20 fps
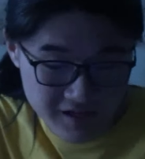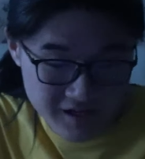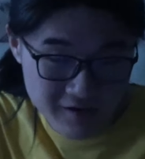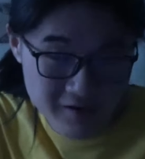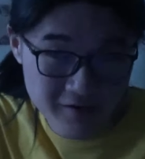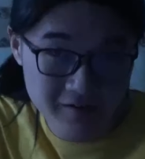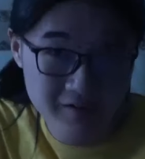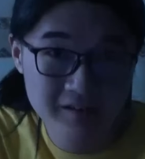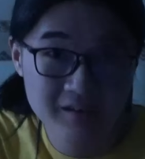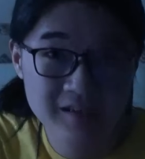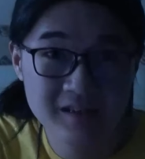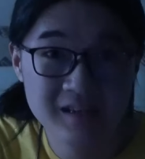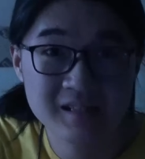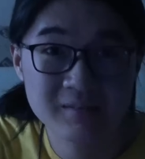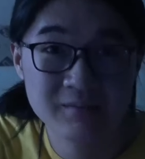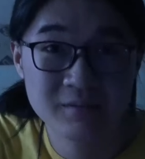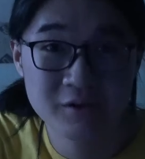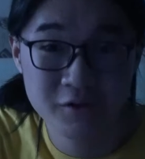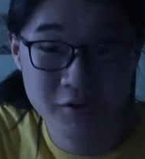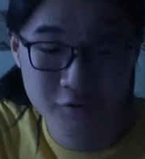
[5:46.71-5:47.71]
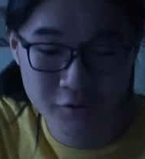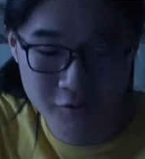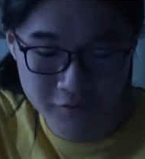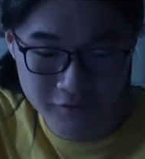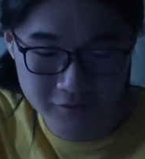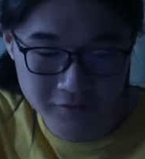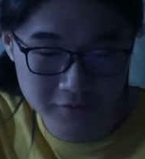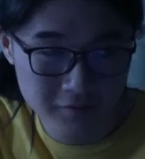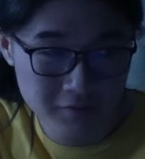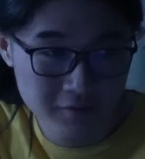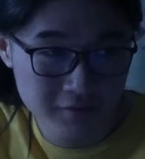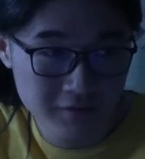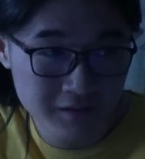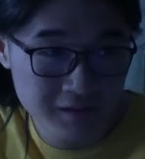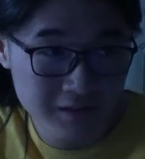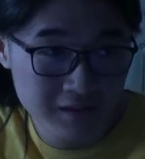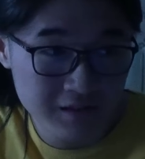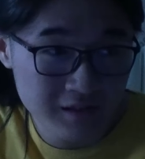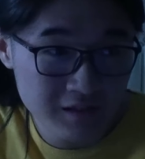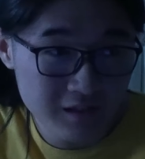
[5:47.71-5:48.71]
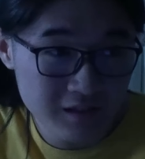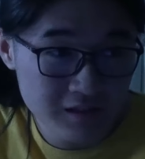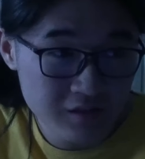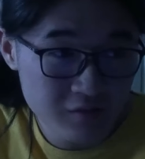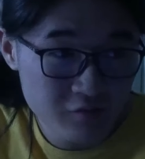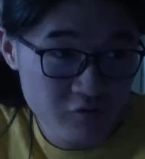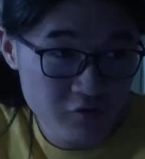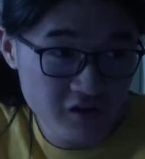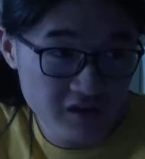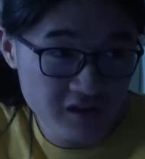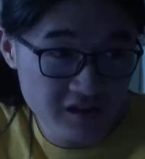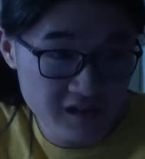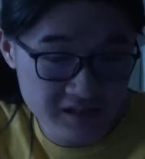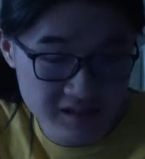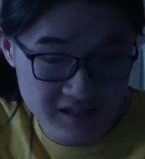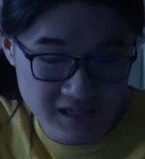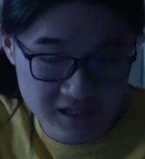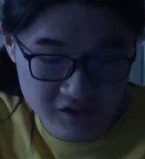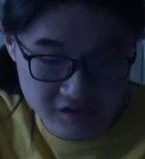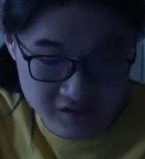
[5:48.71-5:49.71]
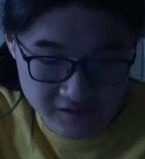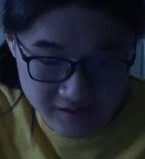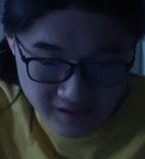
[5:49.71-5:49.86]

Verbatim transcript: here, it's blue. Really nice, actually.